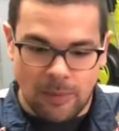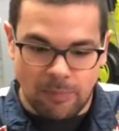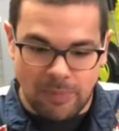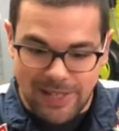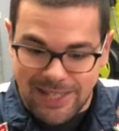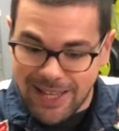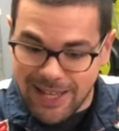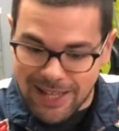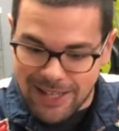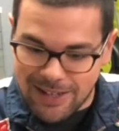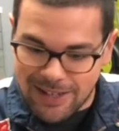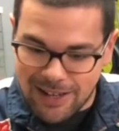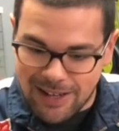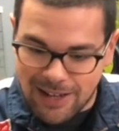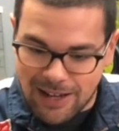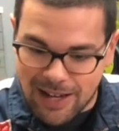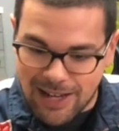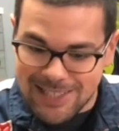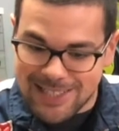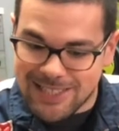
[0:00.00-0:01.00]
But yet,
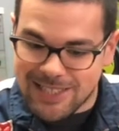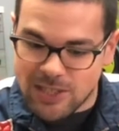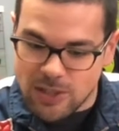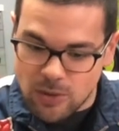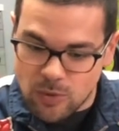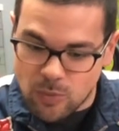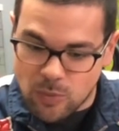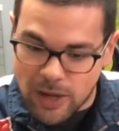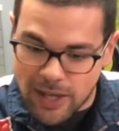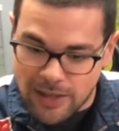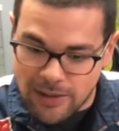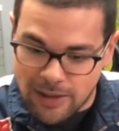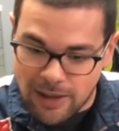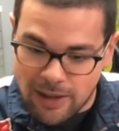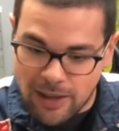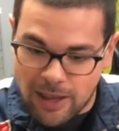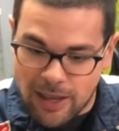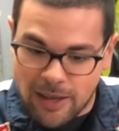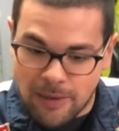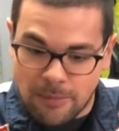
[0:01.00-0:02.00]
I still went
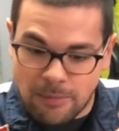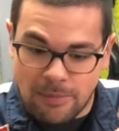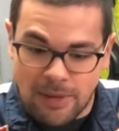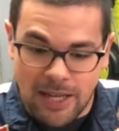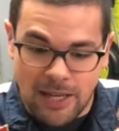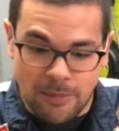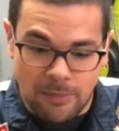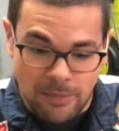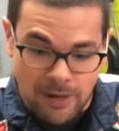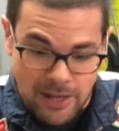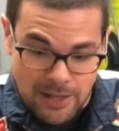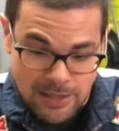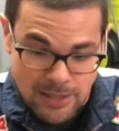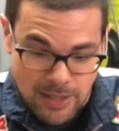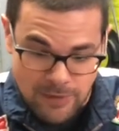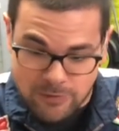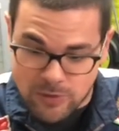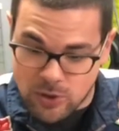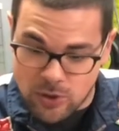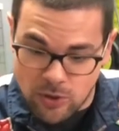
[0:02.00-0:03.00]
and made my
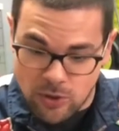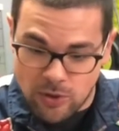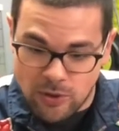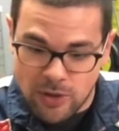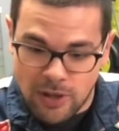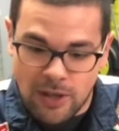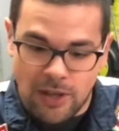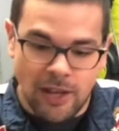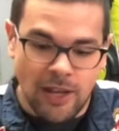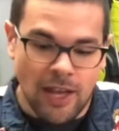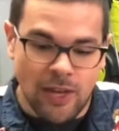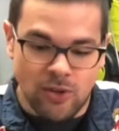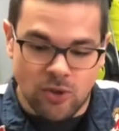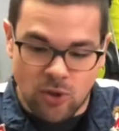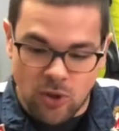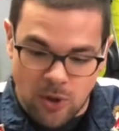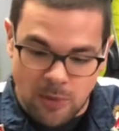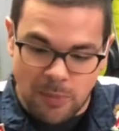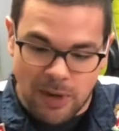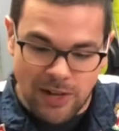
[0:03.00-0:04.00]
left turn and
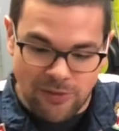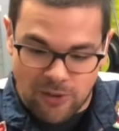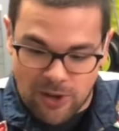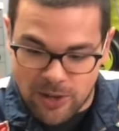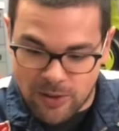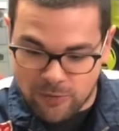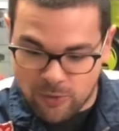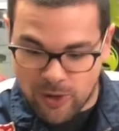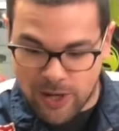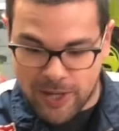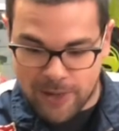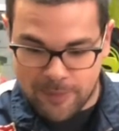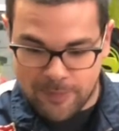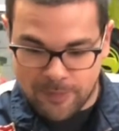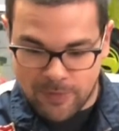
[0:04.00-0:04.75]
took my right of way.